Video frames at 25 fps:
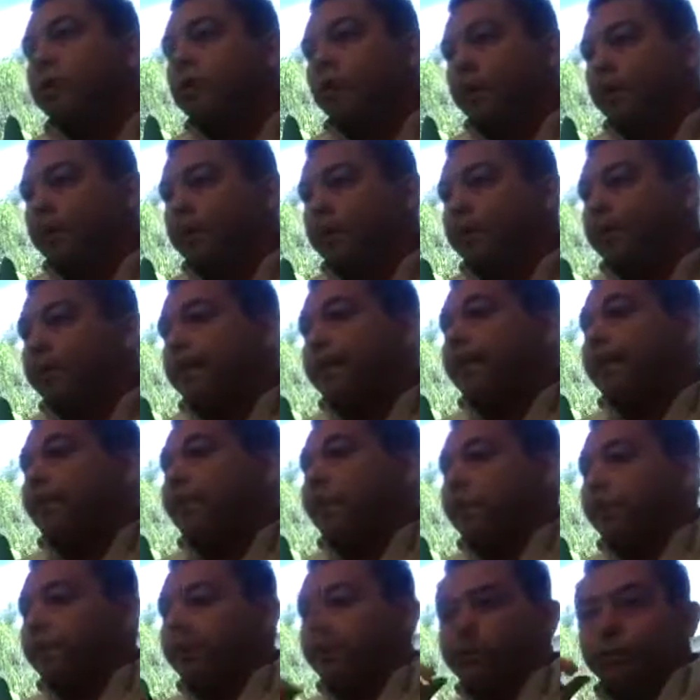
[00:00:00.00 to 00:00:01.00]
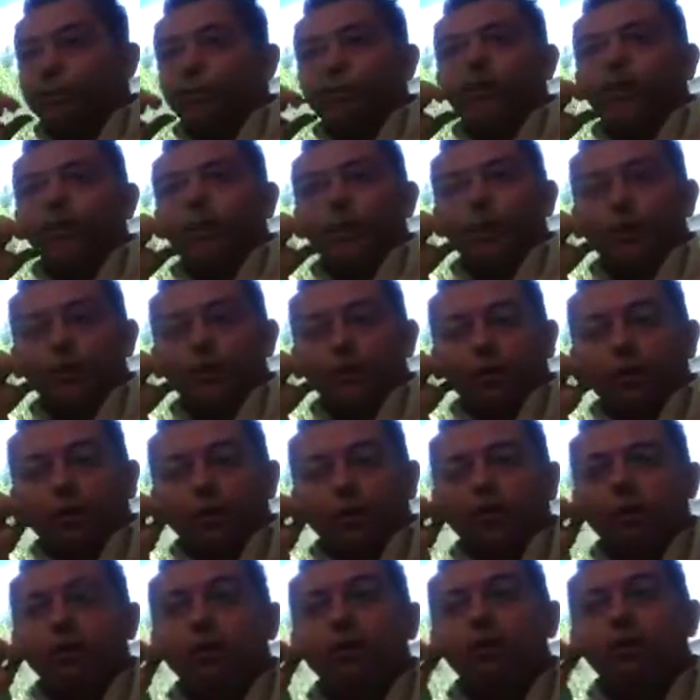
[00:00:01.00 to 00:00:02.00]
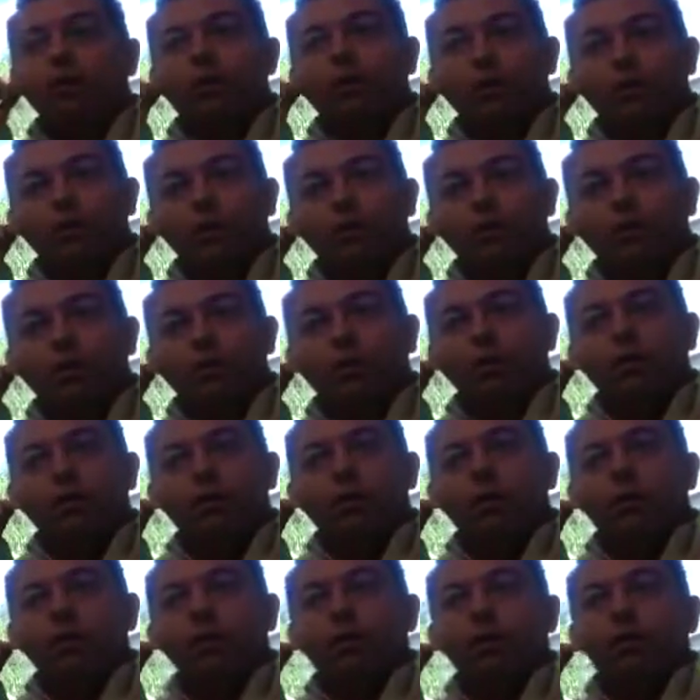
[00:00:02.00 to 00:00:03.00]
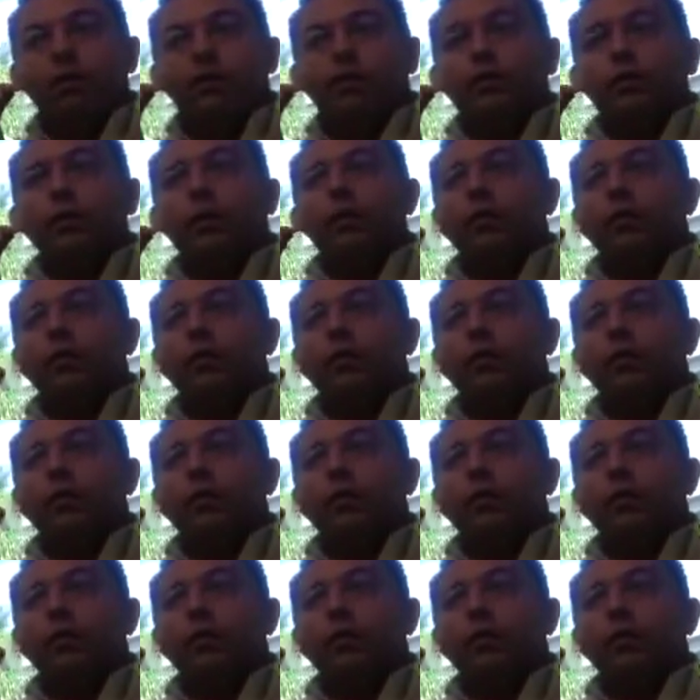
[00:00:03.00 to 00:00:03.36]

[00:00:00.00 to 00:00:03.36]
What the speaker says: Do you think it happened often, and do you think it's a good thing or not?